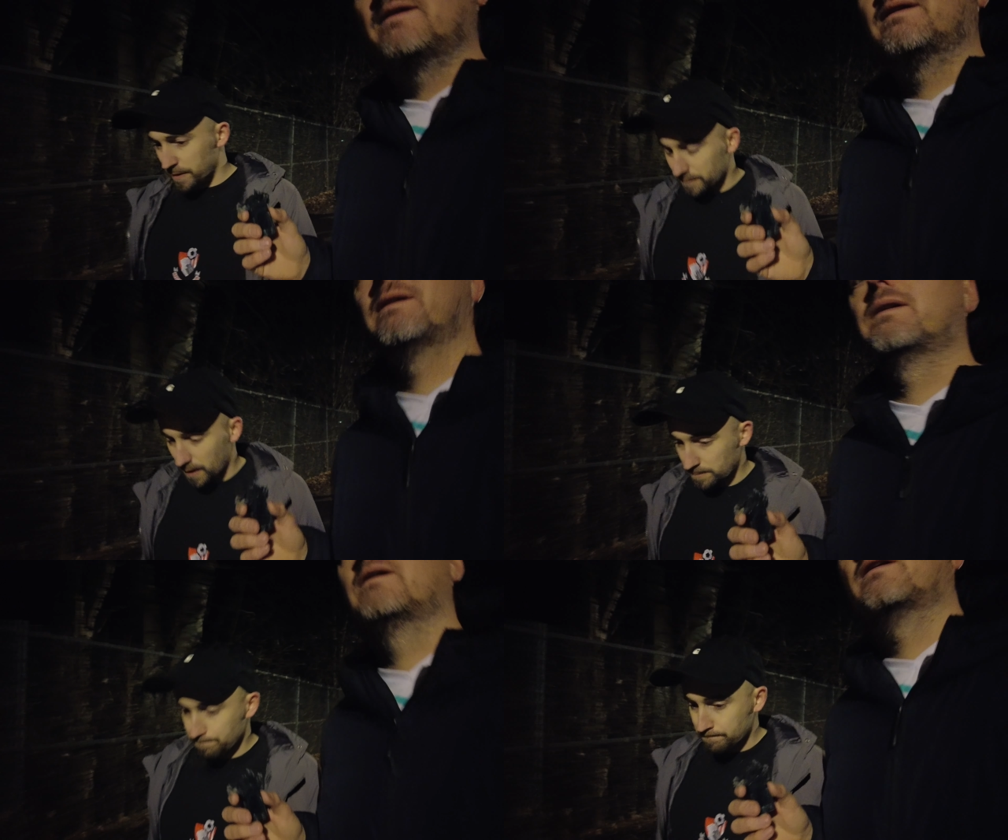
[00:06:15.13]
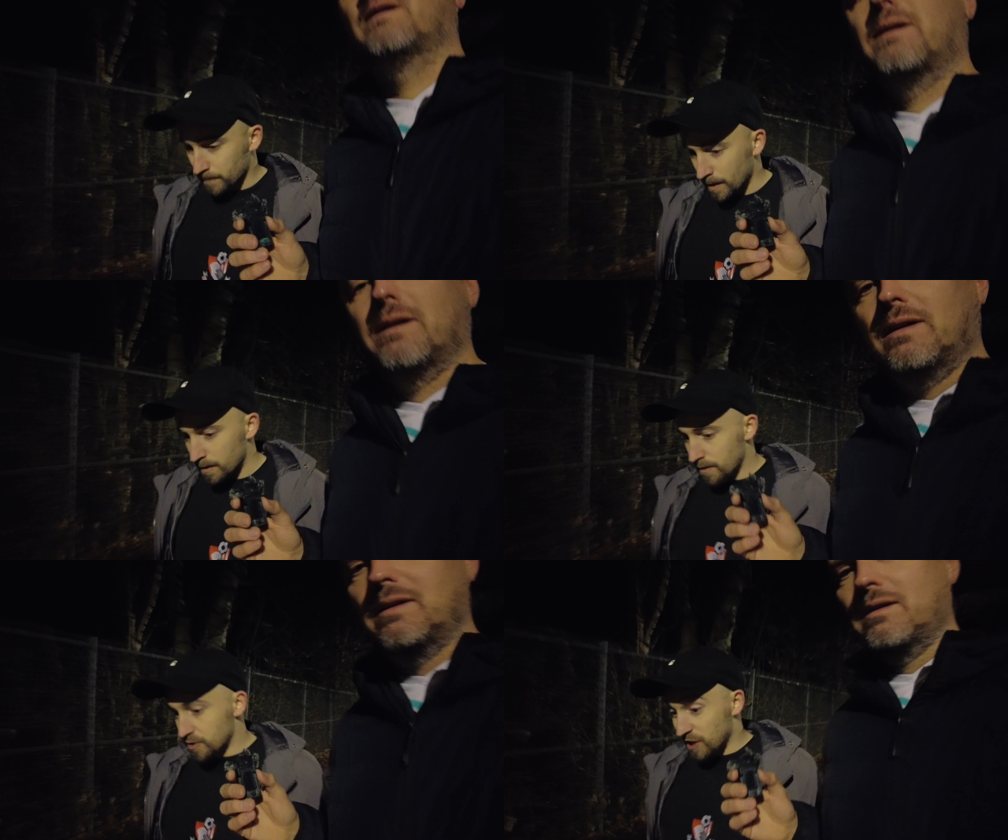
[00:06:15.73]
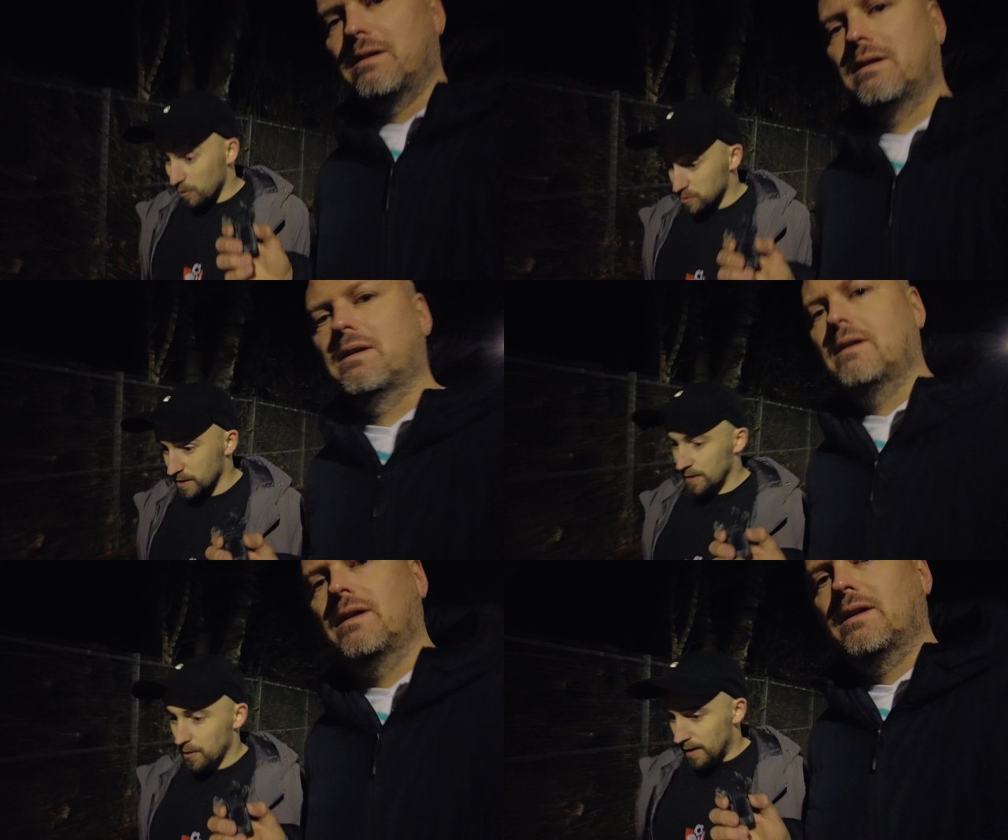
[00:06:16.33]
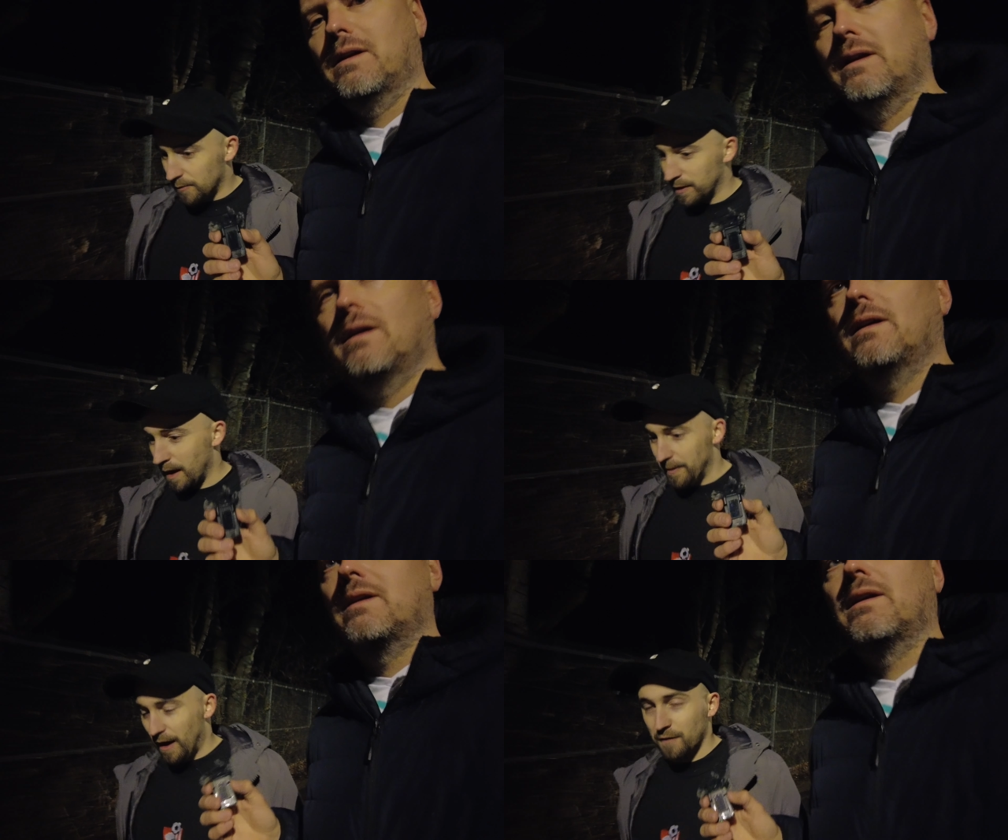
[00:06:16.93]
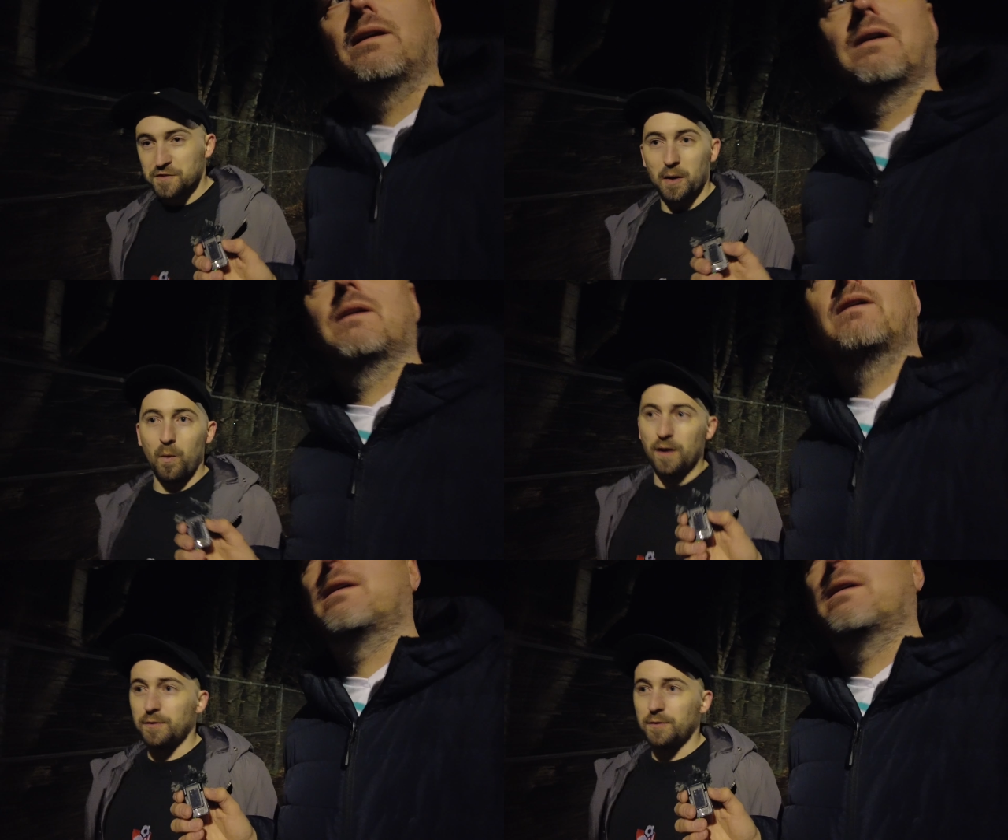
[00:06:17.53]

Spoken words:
me of Chelsea, where we come in at half time 1-0